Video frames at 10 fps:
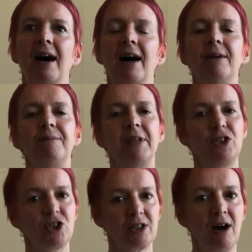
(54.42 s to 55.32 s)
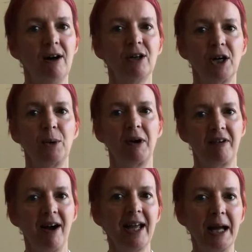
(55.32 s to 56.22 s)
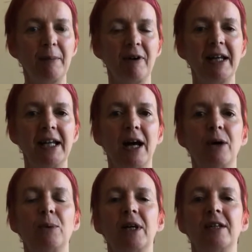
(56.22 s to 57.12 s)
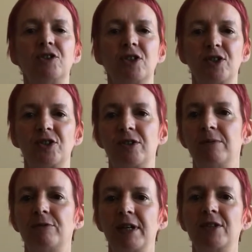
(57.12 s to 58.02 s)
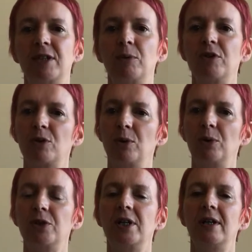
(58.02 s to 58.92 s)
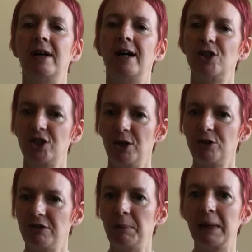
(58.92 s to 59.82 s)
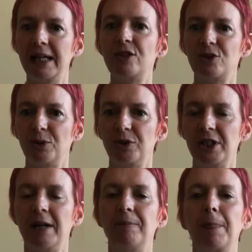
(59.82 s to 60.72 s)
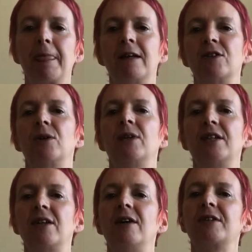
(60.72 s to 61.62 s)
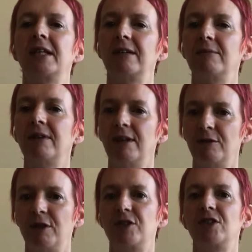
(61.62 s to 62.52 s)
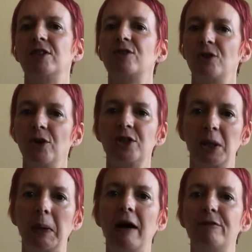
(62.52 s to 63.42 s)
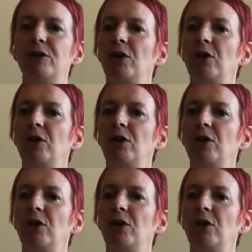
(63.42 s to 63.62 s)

Uh, in Chicago, where I am right now, we're just facing what's called a shelter in place order. So that's asking residents not to go out for